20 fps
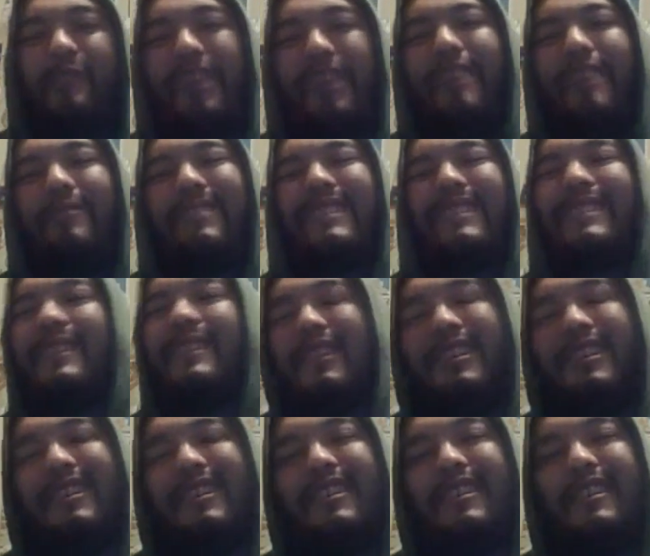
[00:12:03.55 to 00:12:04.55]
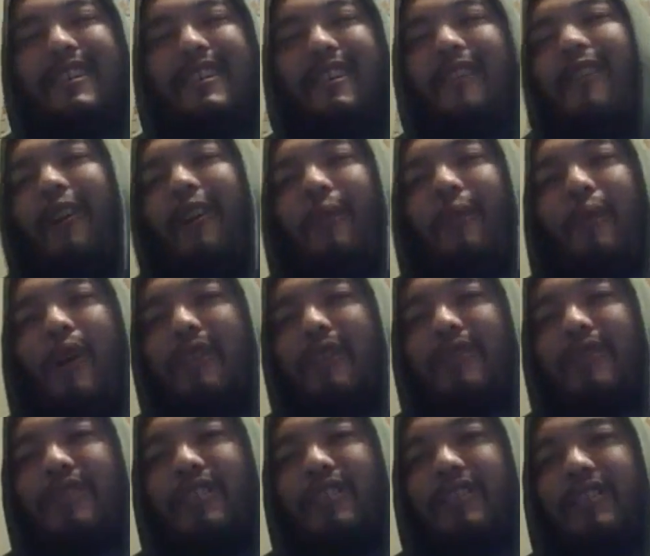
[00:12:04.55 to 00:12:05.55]
I'm like, I'll
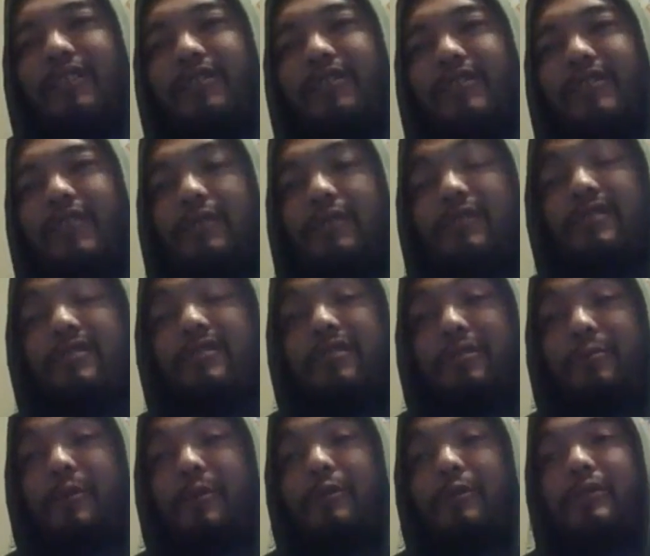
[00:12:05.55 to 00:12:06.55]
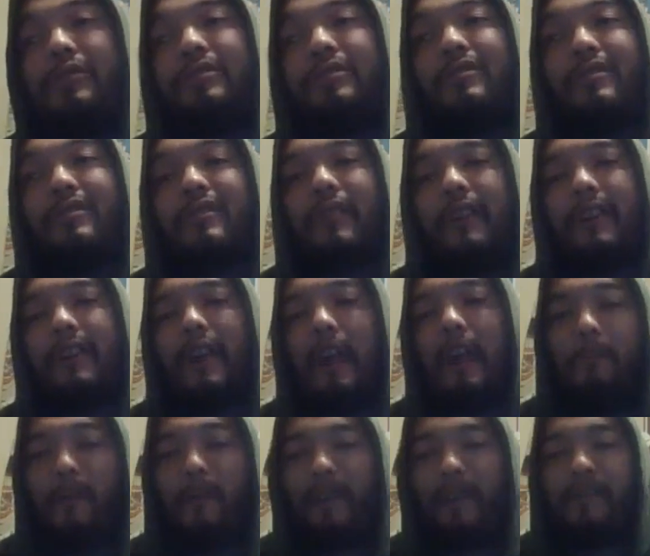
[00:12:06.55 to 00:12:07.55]
watch it, and then I was just like, whoa, this is like in
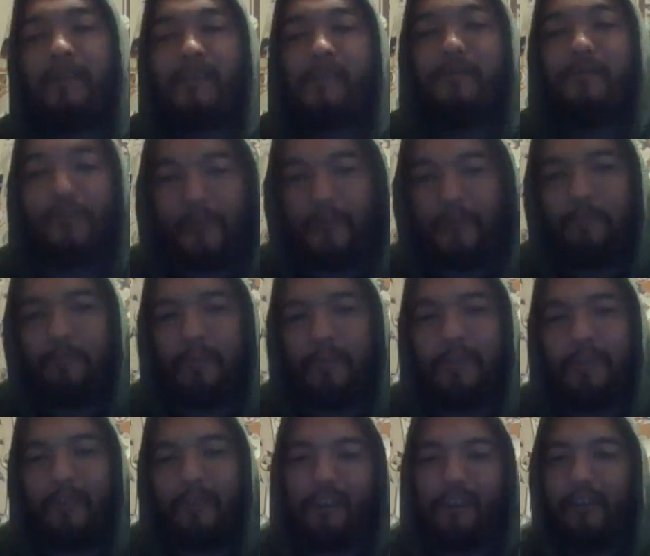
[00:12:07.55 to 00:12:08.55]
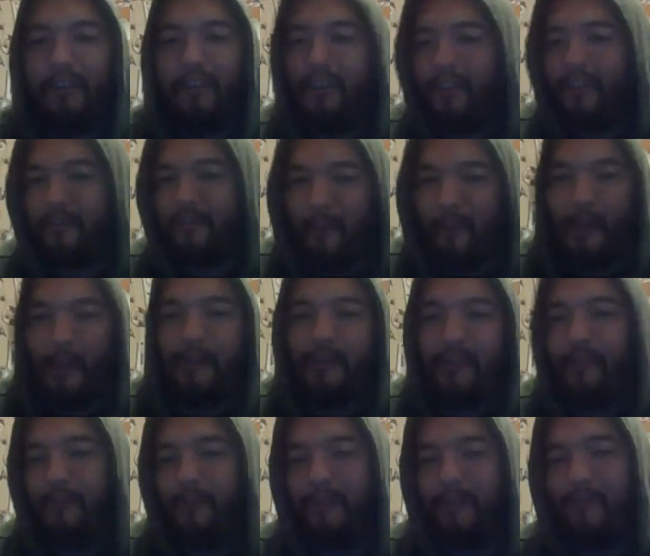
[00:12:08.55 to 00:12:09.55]
my deep sleeper, watching on
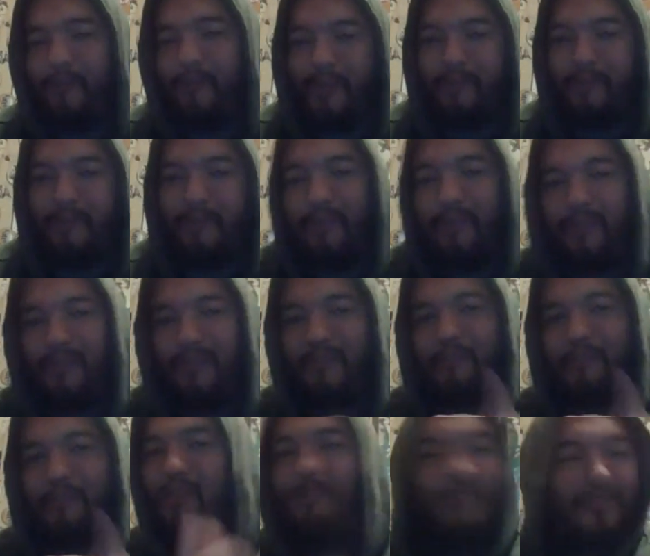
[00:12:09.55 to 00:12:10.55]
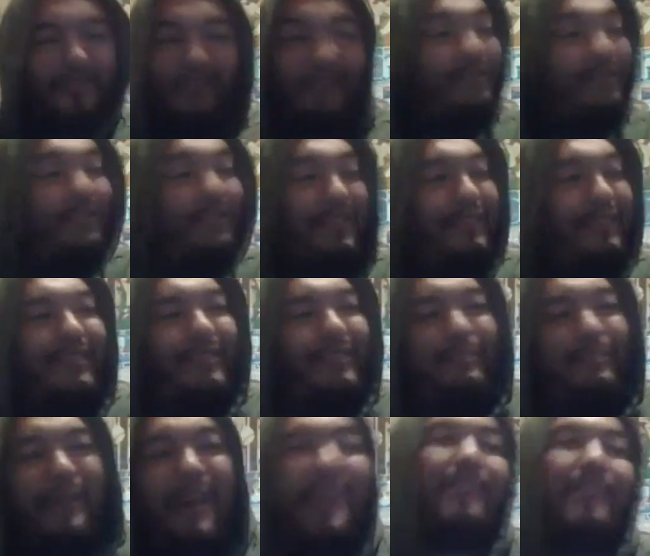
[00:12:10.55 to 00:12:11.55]
my computer, just watching the
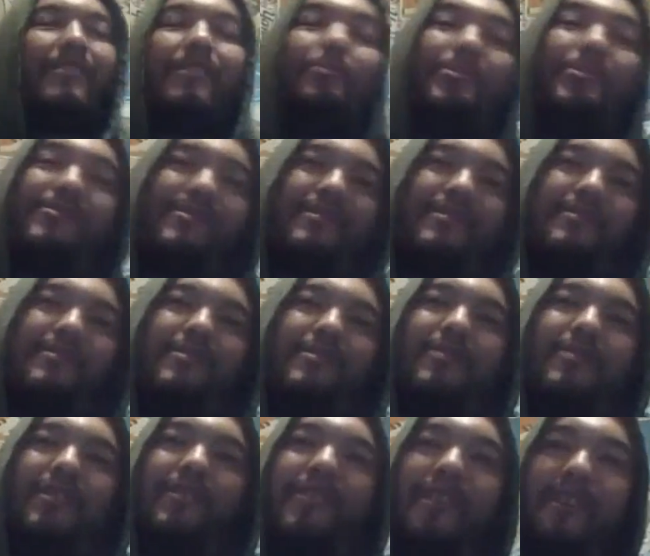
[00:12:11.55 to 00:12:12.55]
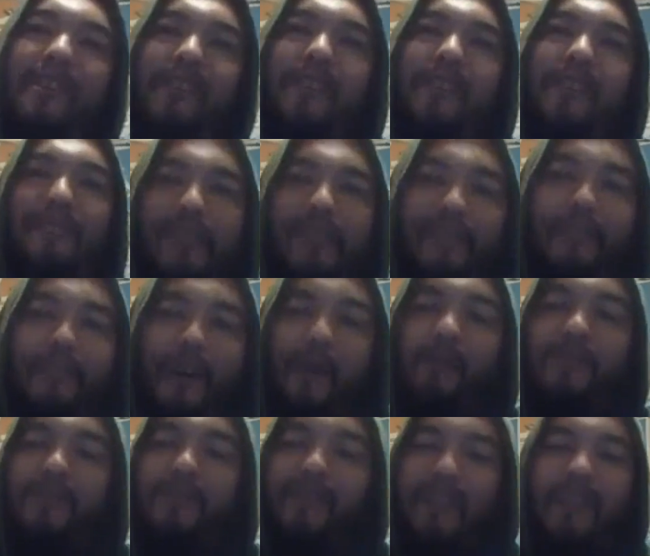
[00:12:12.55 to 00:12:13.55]
match, and I'm just sitting there. I was like, if I was
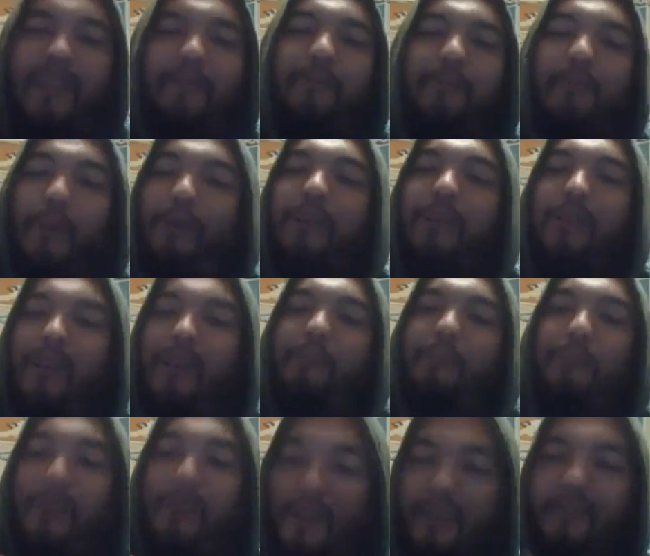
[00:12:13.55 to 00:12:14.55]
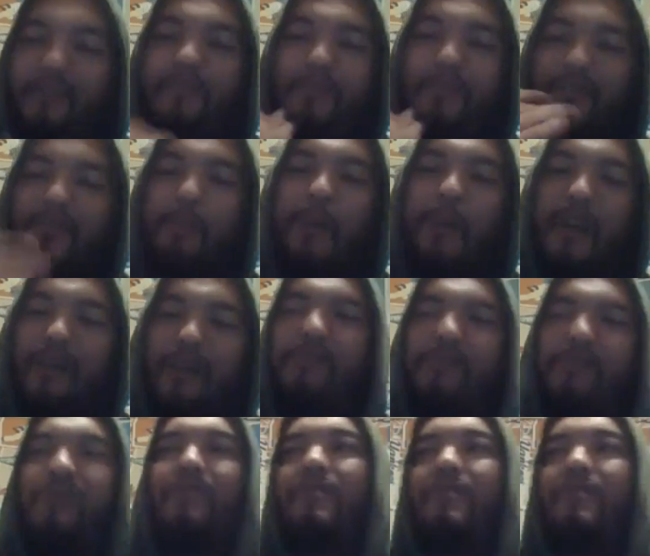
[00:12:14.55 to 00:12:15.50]
like really up and into this match.